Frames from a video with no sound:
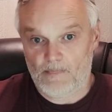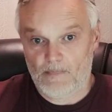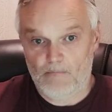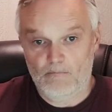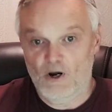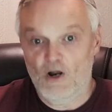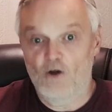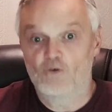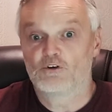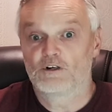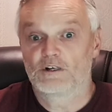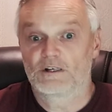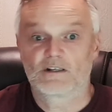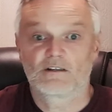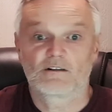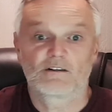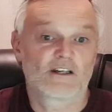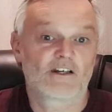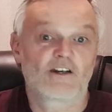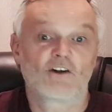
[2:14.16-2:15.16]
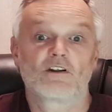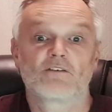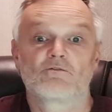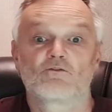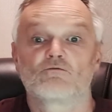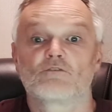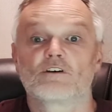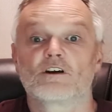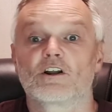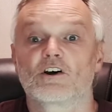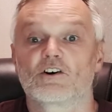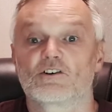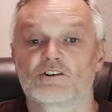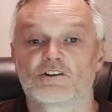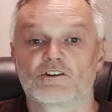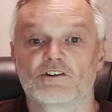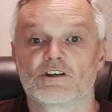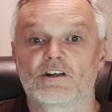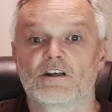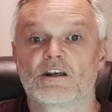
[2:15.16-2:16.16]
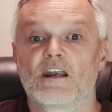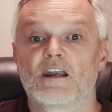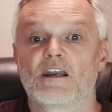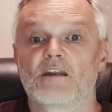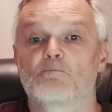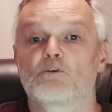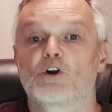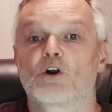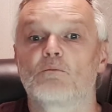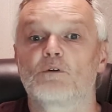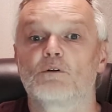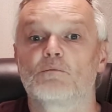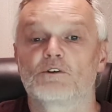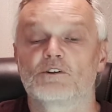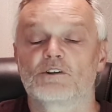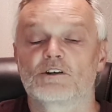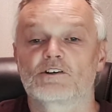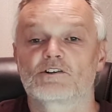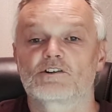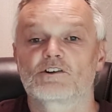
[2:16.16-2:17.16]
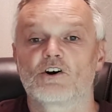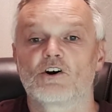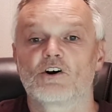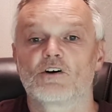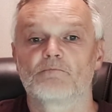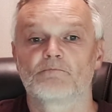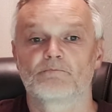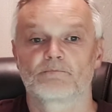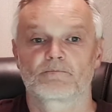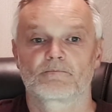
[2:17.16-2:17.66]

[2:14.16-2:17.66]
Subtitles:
Brody. They don't even realise he's in any problem at this time.